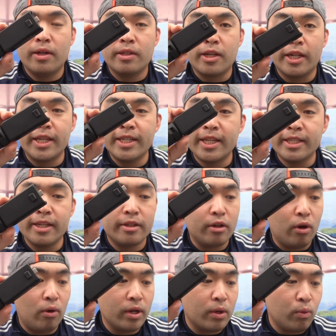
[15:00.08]
So I think this is the
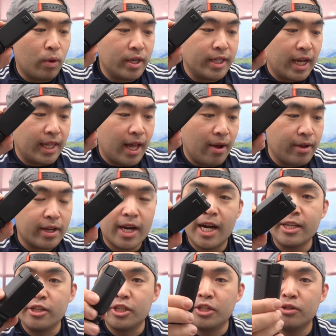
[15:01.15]
only one that allows you guys
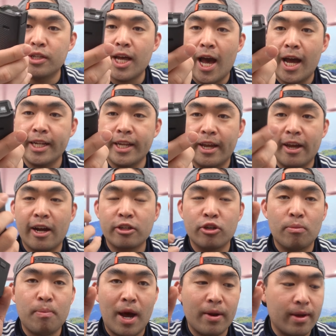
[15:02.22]
to use it as an extra
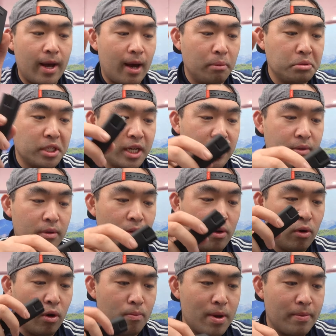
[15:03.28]
battery option,
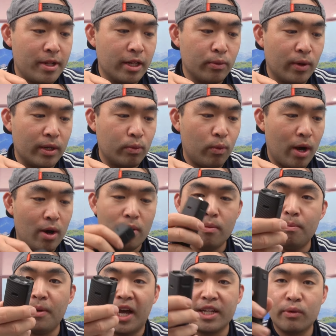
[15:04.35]
or maybe this one as well.
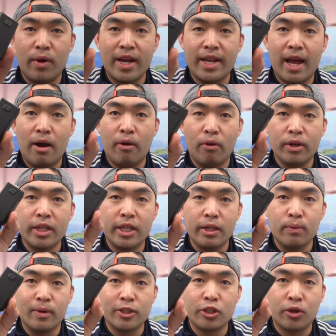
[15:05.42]
But as right now, only
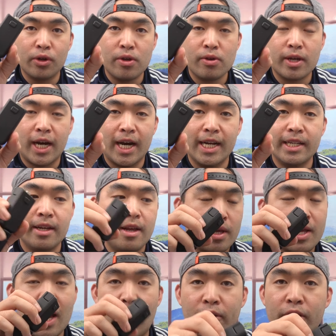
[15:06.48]
this one shows you guys
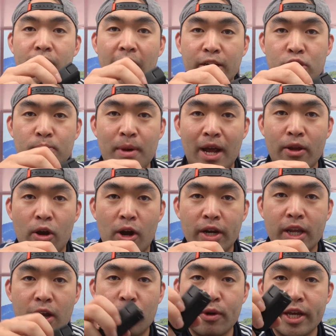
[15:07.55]
how there's extra battery on
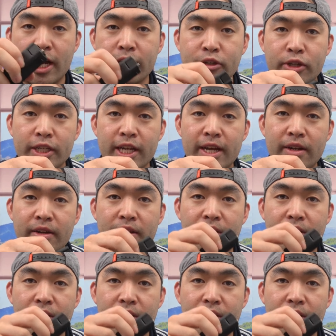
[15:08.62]
here when you guys do that.